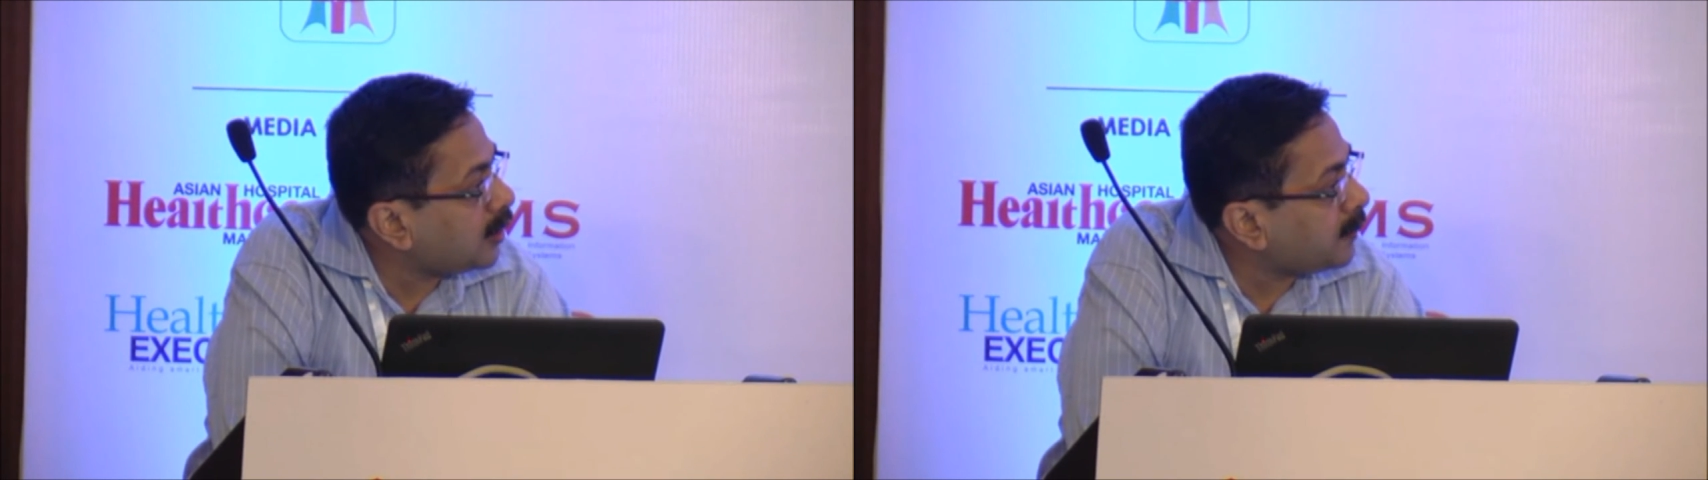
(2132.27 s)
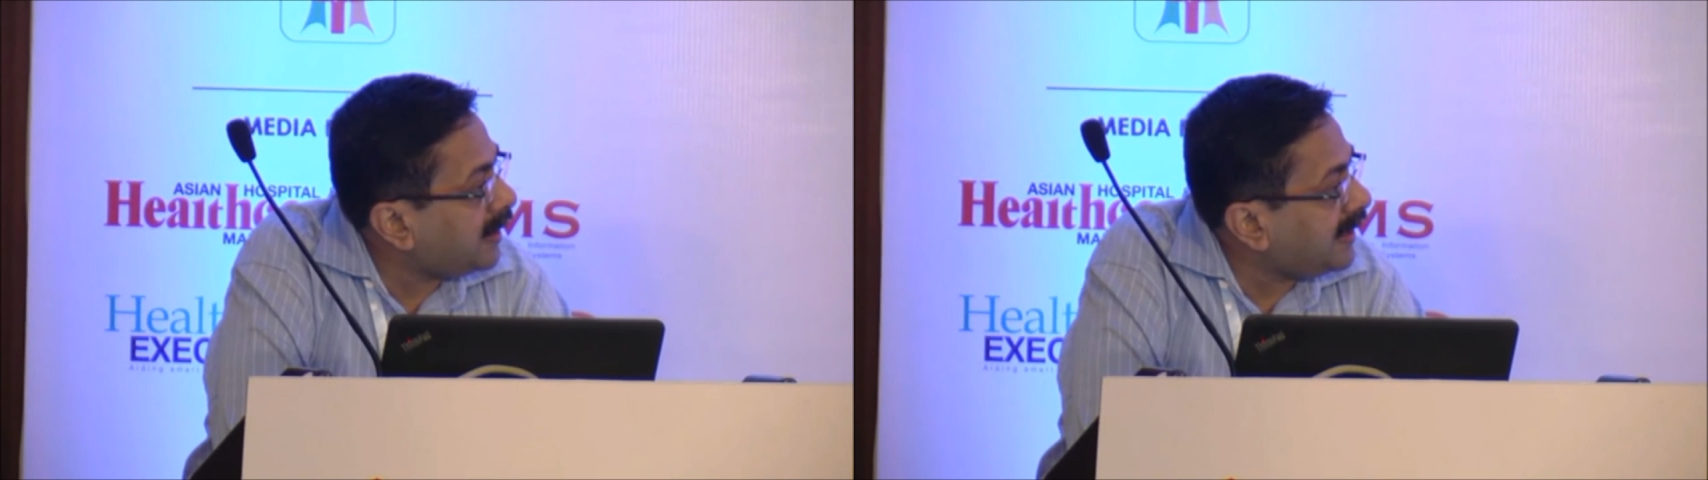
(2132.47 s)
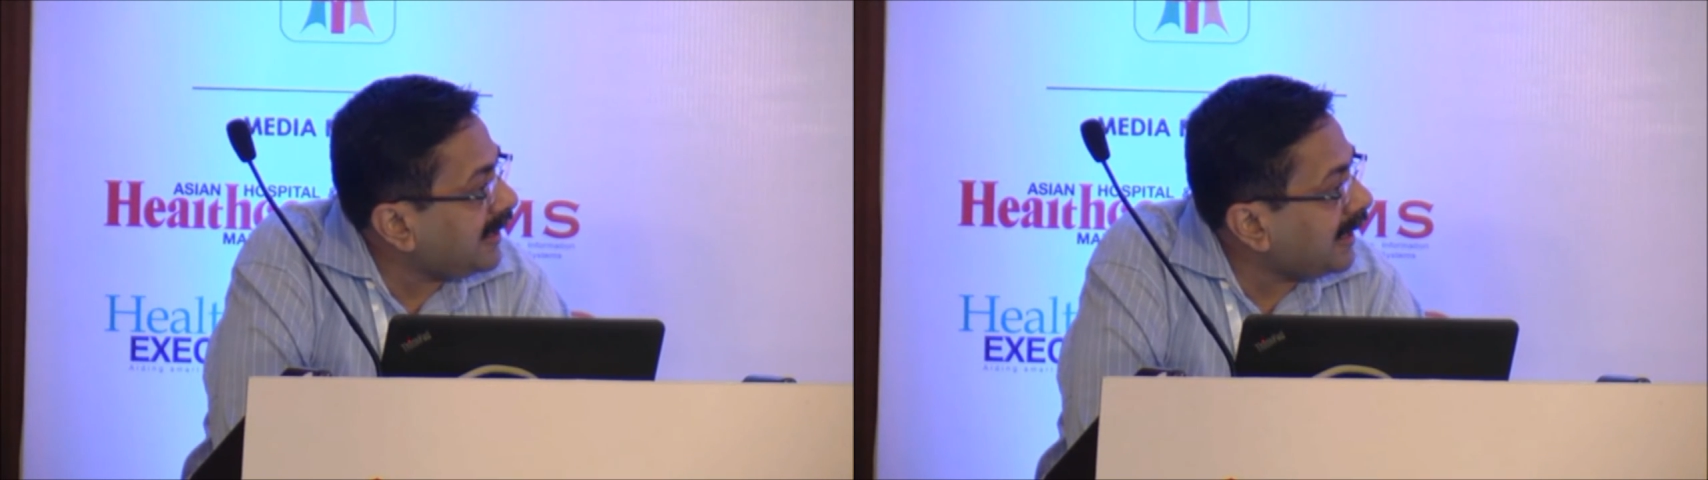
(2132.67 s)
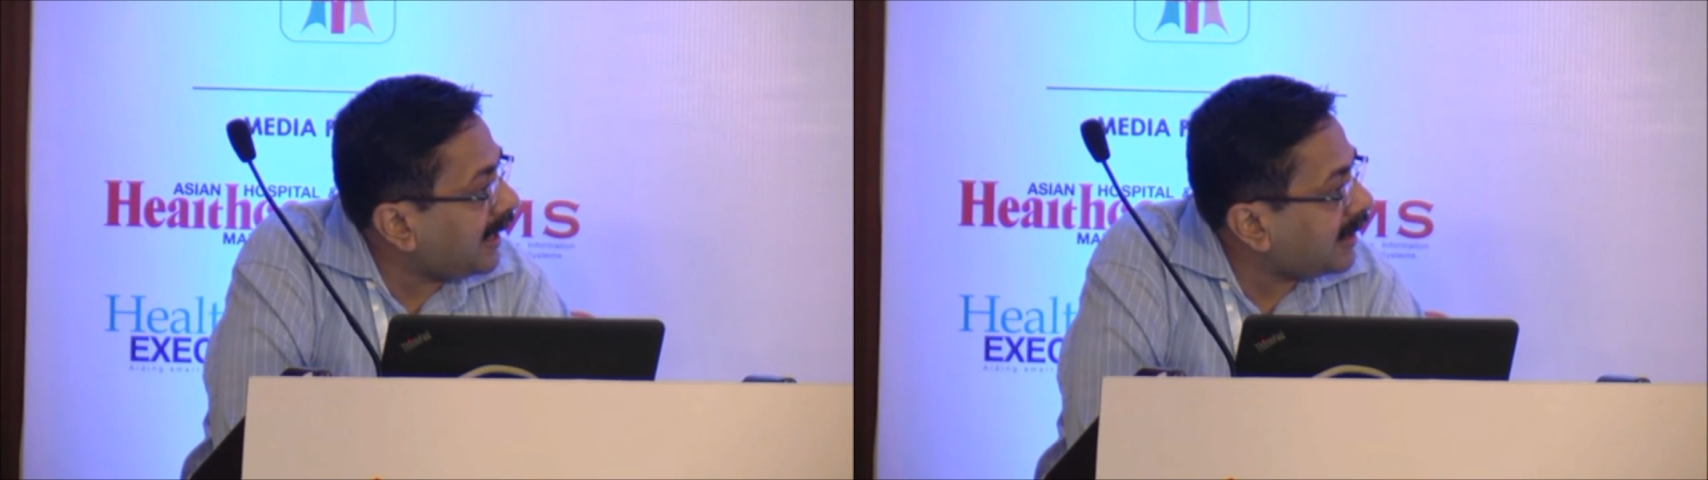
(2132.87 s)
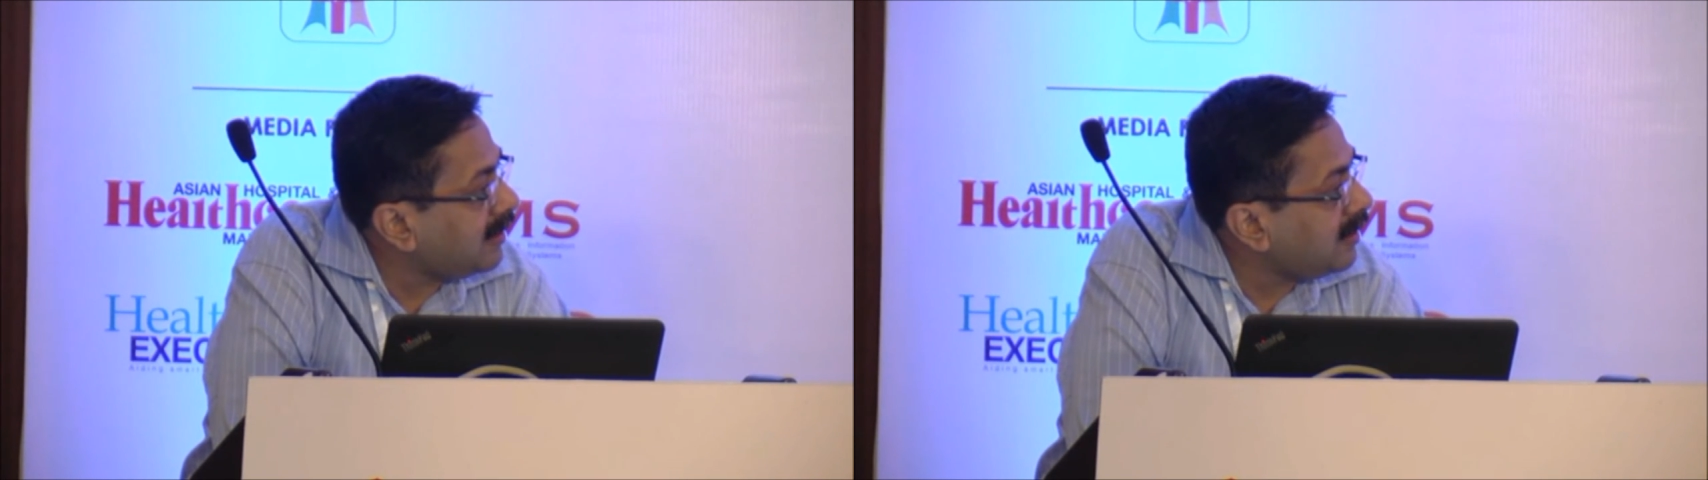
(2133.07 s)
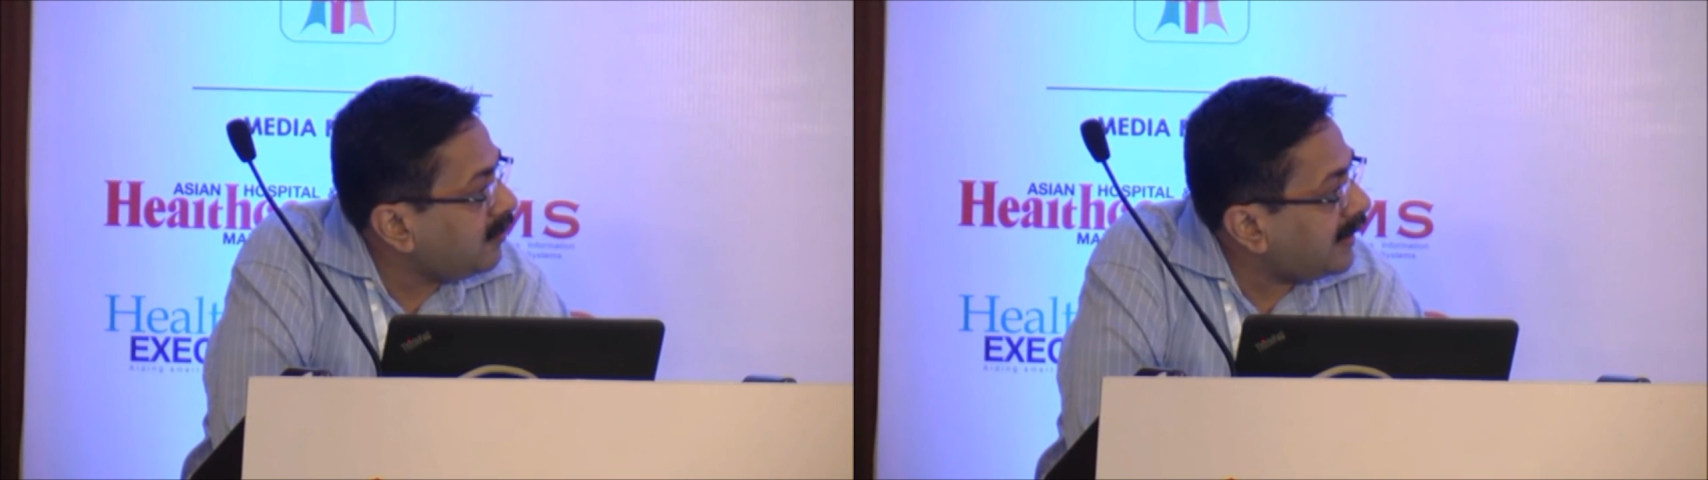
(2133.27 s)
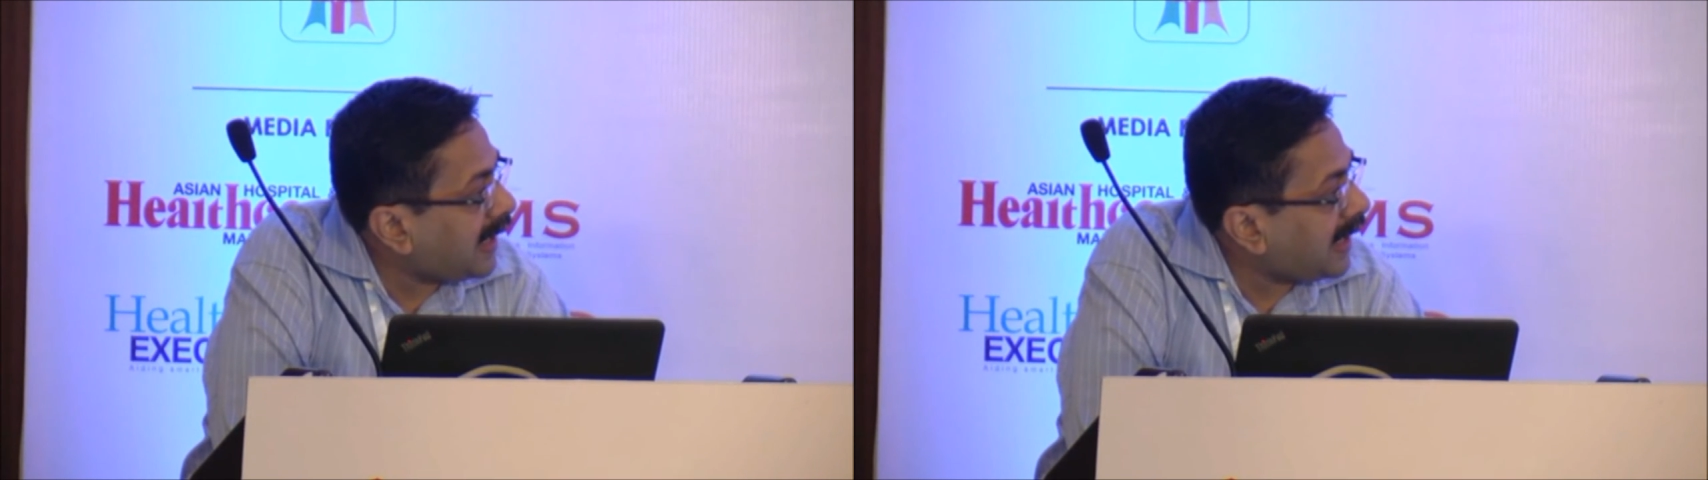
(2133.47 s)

kilowatt per TR